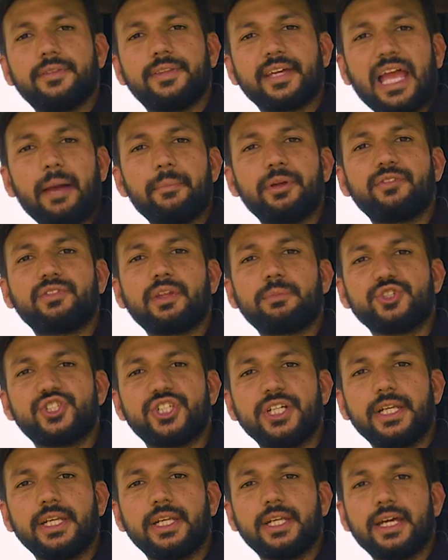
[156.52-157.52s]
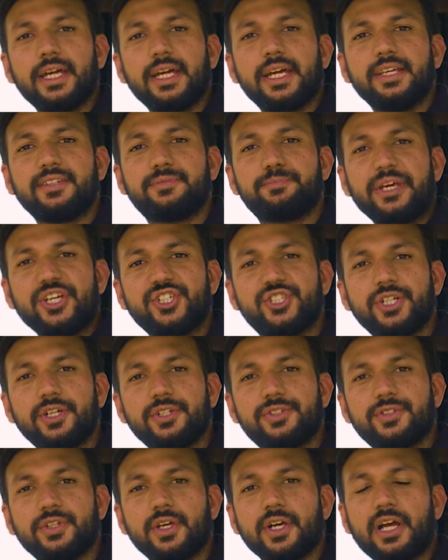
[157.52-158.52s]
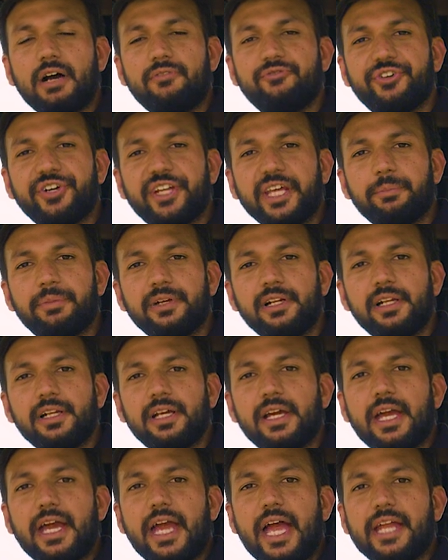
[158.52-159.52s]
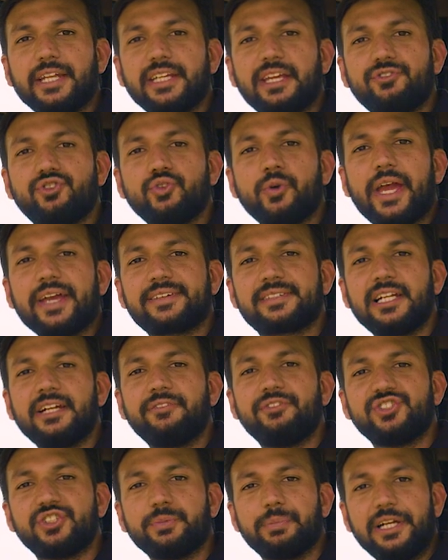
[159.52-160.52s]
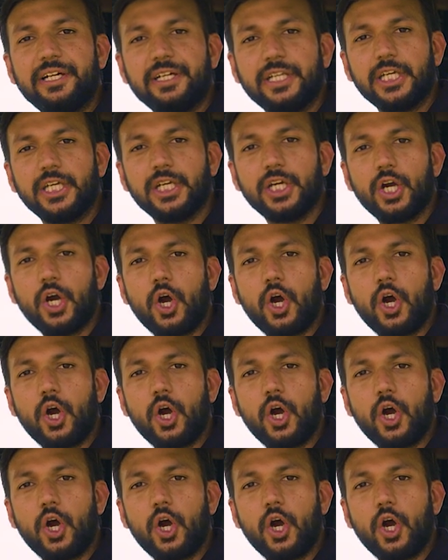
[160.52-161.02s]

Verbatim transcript: The cabin of the machine is spacious, comfortable and gives you excellent visibility.